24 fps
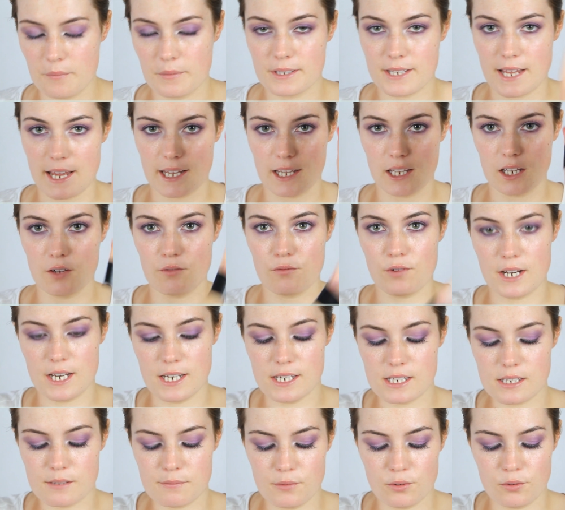Taking a
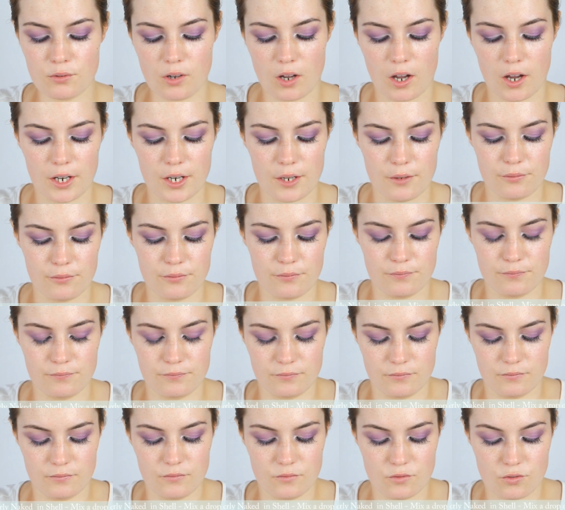really small kind of
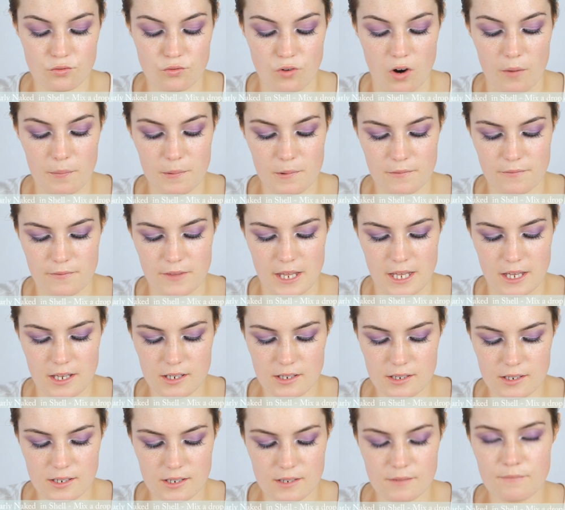drop of
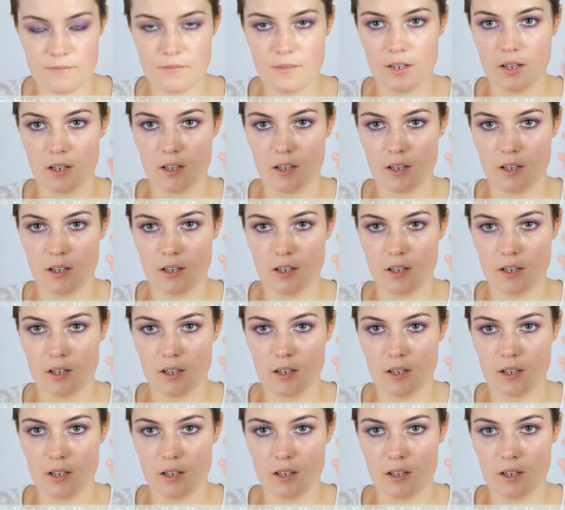this.